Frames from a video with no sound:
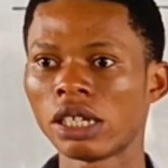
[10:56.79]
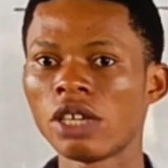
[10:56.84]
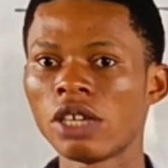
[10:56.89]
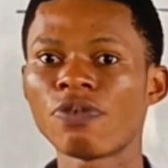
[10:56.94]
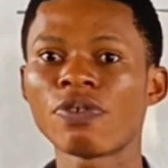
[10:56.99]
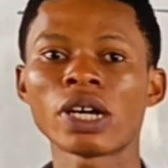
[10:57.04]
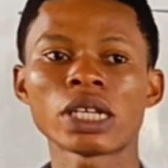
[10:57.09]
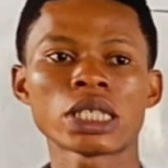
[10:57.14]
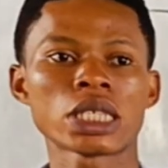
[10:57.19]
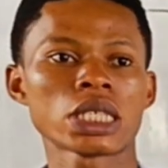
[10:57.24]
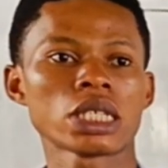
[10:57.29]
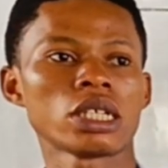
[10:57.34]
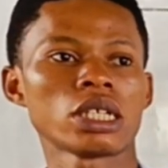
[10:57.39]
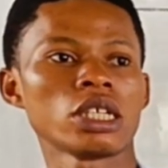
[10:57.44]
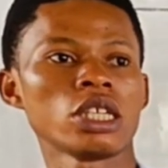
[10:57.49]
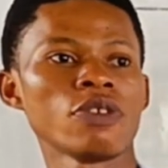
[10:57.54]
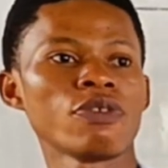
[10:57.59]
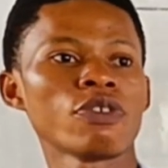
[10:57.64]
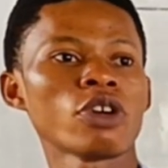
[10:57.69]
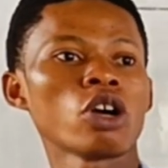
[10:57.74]
In fact,
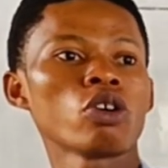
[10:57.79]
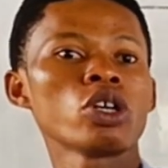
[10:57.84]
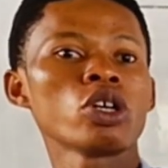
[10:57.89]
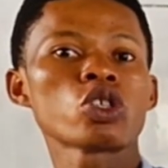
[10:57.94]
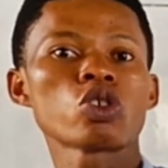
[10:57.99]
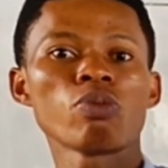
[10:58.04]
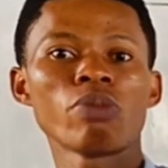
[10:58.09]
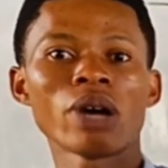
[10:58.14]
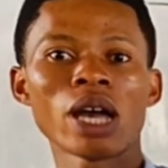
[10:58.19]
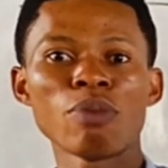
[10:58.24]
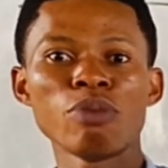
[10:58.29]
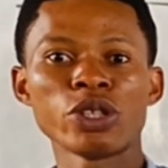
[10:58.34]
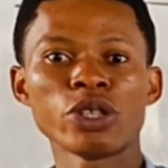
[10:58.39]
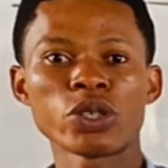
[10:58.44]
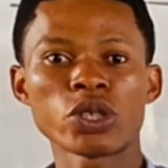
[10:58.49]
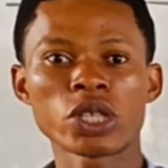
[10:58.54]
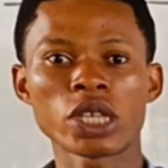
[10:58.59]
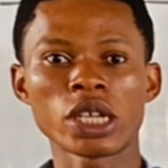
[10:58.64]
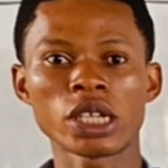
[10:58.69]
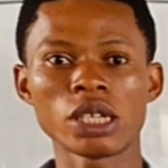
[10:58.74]
if you are going to buy
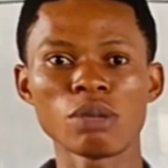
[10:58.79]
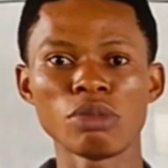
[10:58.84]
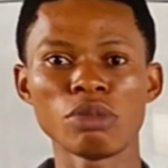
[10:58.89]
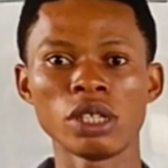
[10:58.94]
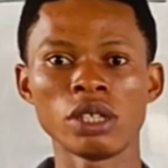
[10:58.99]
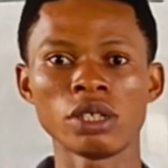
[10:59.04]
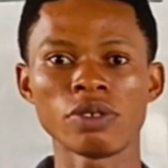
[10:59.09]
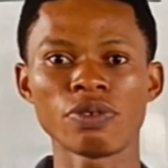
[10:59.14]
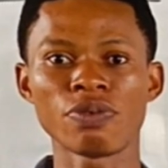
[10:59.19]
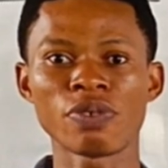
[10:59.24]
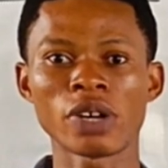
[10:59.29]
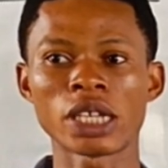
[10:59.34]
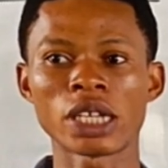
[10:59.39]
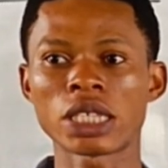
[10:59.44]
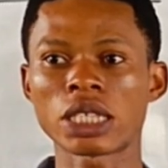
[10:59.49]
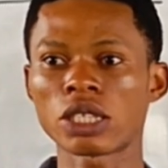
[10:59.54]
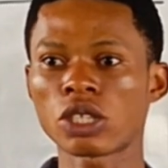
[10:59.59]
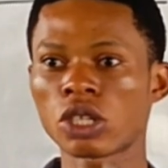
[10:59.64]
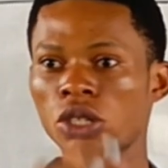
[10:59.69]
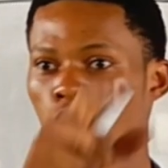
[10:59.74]
meat, say give me
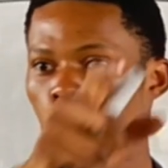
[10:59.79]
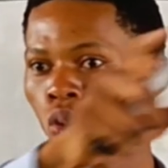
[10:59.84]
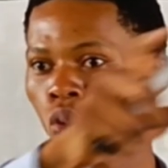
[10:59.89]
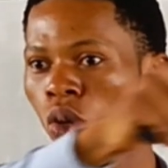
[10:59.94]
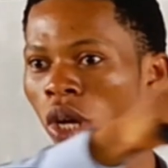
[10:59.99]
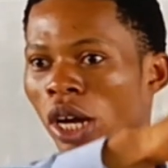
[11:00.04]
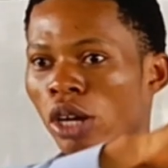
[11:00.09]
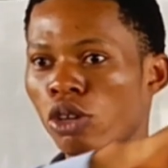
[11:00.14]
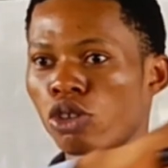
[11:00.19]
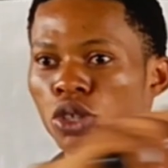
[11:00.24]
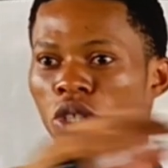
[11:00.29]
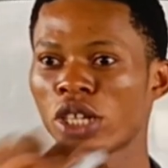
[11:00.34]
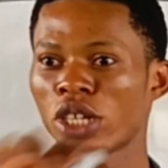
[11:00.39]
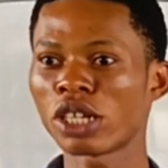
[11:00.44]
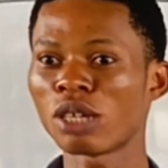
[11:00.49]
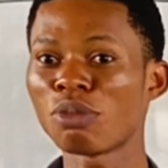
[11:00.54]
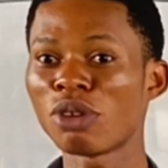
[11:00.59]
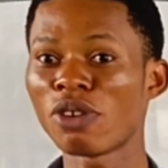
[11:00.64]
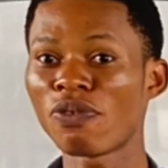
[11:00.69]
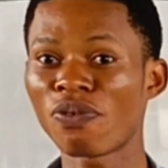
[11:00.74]
fat suya. You say
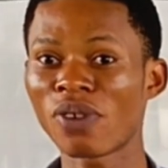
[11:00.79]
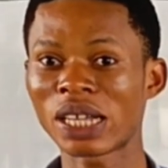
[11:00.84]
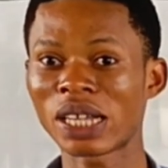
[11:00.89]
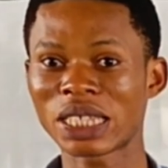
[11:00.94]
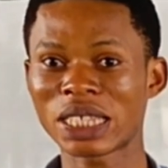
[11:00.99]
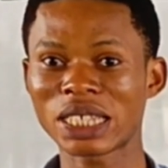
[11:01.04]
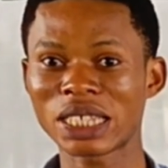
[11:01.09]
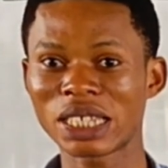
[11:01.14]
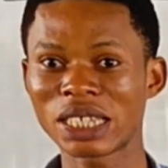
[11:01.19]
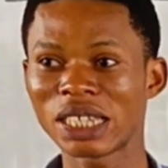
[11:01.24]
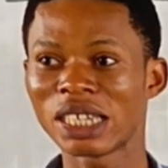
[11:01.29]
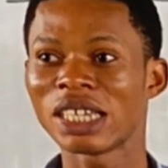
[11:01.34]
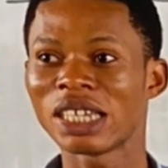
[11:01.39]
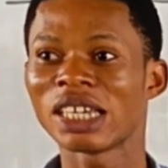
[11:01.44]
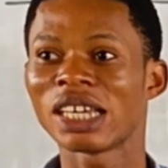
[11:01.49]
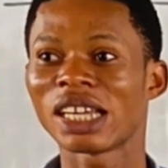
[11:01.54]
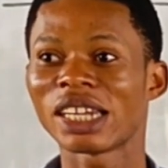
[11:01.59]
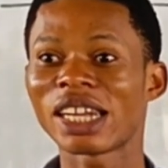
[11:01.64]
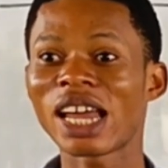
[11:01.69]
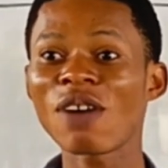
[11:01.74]
give me fat.
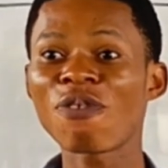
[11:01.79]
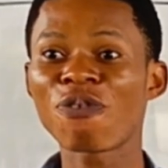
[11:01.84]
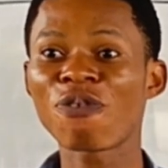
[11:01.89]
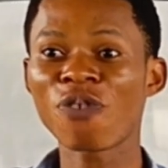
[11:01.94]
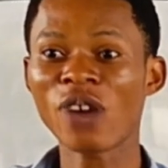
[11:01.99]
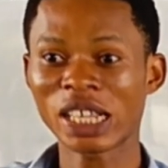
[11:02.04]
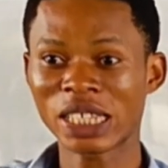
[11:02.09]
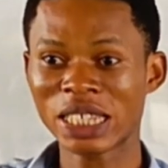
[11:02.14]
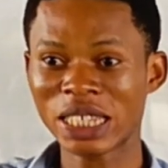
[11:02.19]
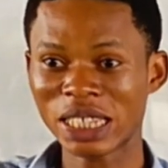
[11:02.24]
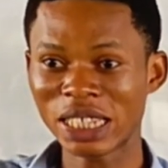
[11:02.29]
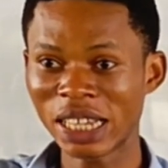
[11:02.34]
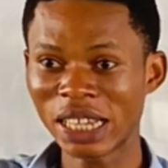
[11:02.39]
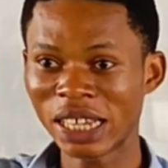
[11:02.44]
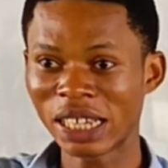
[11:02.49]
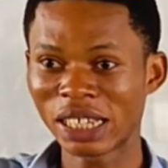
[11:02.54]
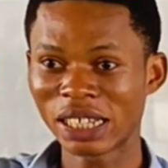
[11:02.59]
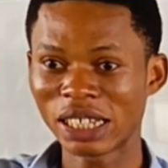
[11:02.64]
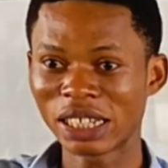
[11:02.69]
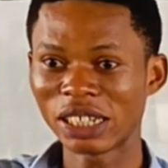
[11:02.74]
That fat
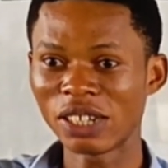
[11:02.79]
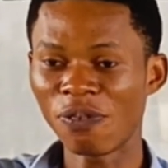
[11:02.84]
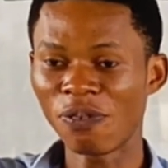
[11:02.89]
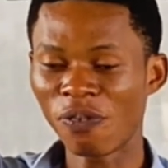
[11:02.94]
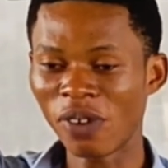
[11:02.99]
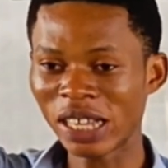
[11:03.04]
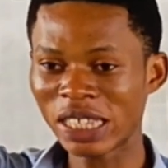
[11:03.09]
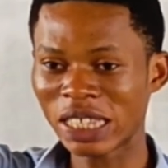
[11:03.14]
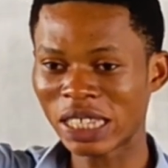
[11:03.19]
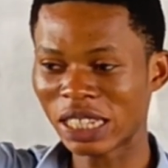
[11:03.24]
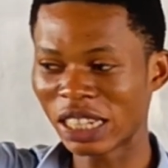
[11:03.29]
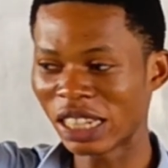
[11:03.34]
there, the fat